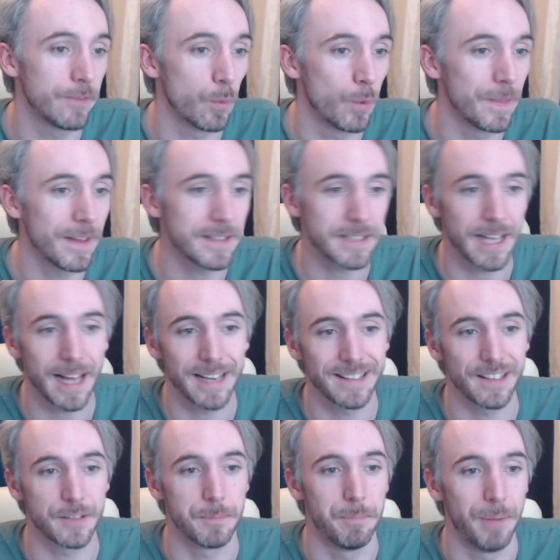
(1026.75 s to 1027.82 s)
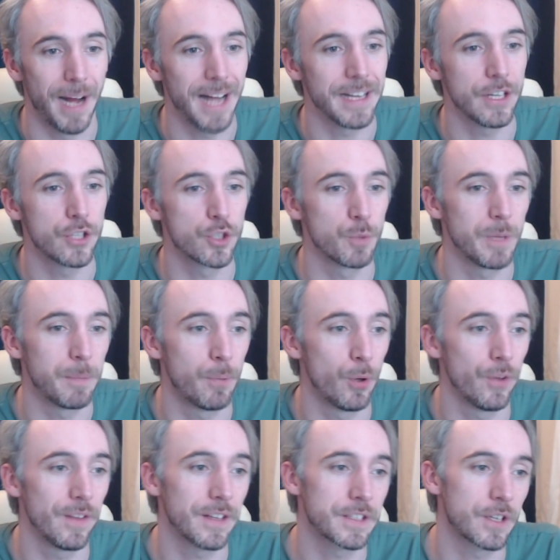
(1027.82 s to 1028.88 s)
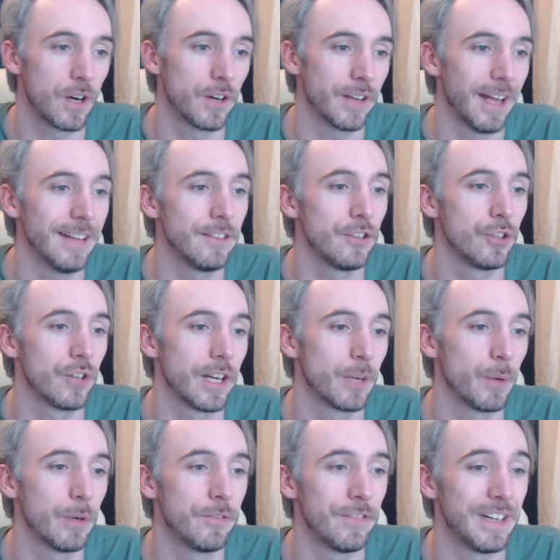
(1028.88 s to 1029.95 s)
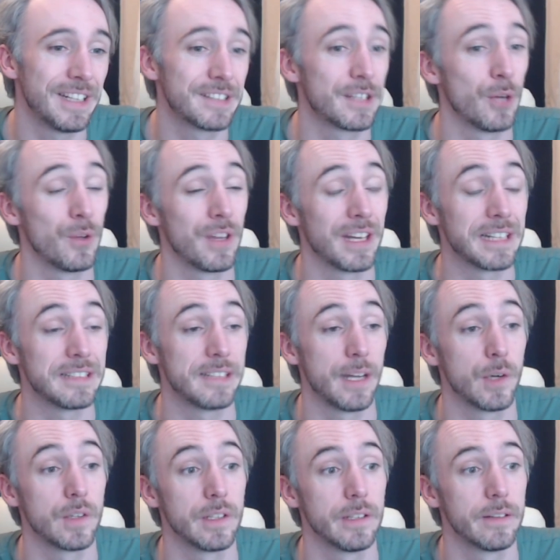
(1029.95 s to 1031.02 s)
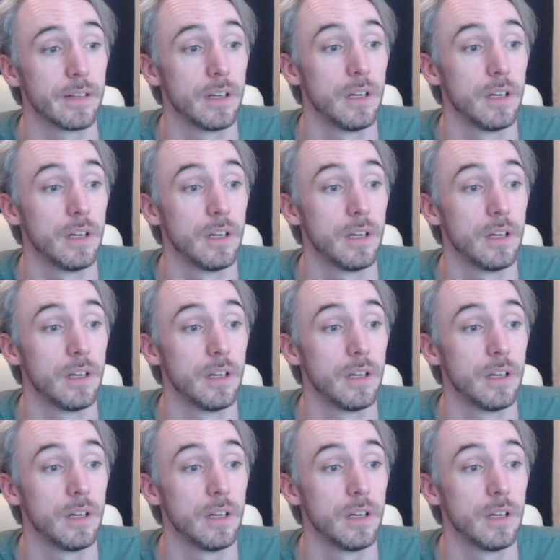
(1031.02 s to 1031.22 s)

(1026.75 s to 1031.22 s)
When this character is banished, you may put this card into your inkwell face down and exerted.